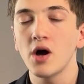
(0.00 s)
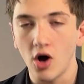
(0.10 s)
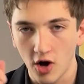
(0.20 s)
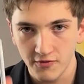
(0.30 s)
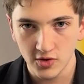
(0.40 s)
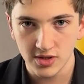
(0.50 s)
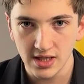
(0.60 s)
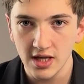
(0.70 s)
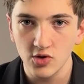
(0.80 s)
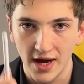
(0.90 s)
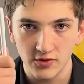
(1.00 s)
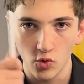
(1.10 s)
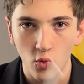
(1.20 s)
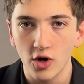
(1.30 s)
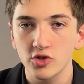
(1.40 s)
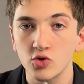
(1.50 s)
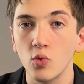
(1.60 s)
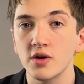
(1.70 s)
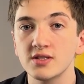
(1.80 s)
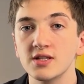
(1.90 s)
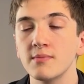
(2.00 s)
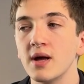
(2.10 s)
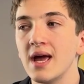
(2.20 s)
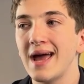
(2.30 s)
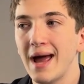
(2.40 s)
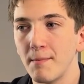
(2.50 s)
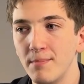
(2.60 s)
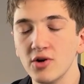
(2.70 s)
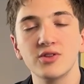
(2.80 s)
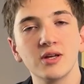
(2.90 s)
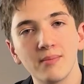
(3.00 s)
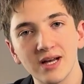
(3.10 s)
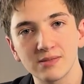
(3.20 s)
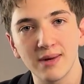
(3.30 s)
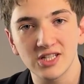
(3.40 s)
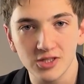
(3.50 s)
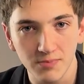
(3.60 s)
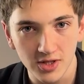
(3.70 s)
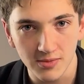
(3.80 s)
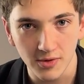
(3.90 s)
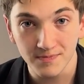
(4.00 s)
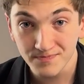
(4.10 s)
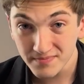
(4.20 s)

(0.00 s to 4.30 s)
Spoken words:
Obviously, you have to work towards them and build them as much as possible.